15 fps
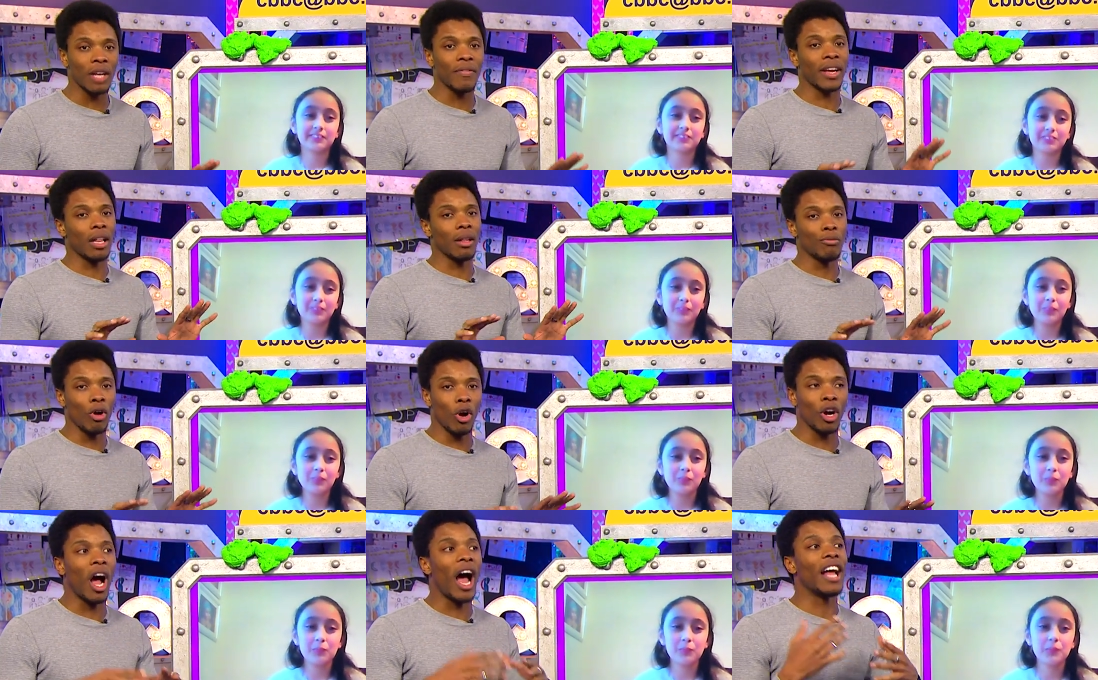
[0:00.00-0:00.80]
Speaker 1: If I get them
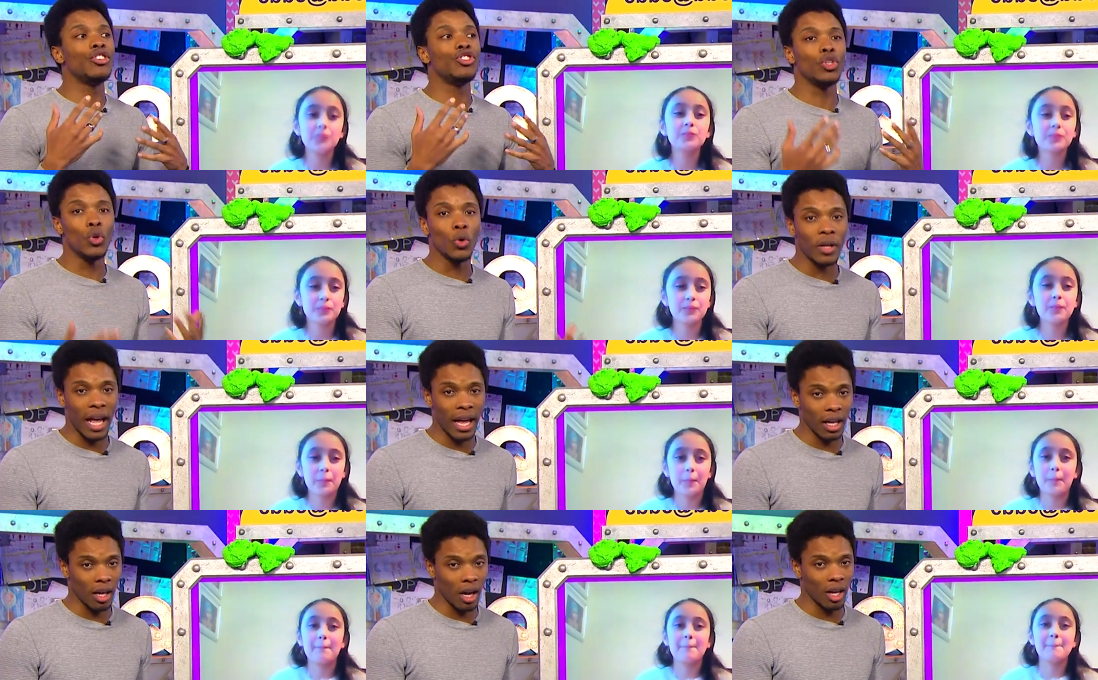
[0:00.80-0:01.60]
wrong, I do
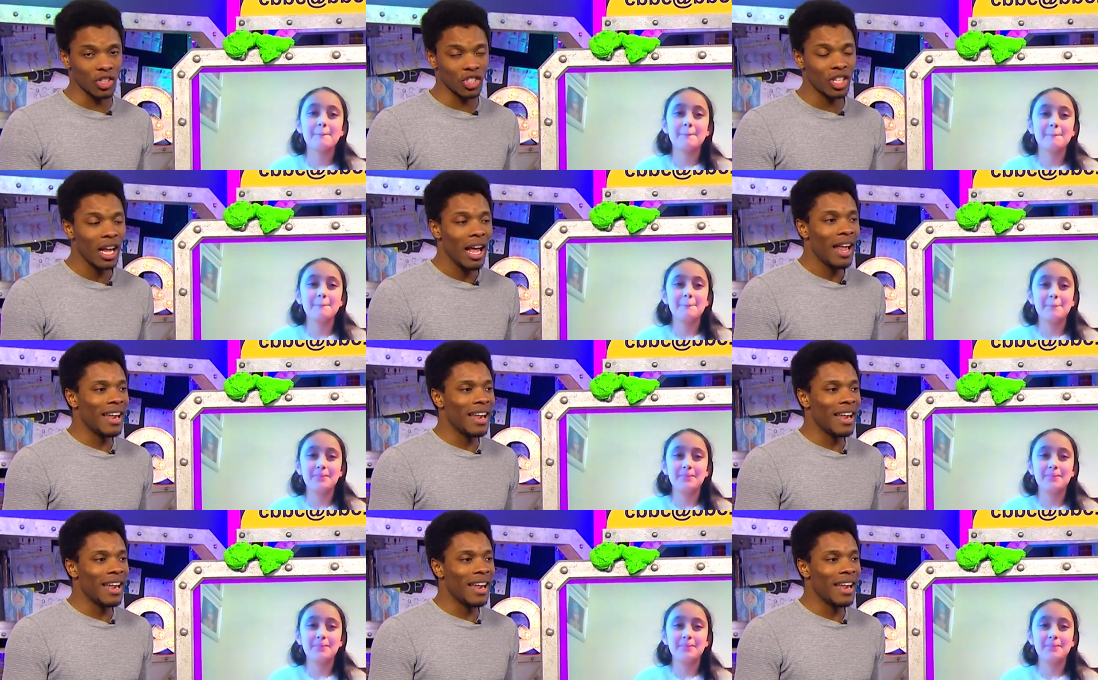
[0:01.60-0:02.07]
get Gunge.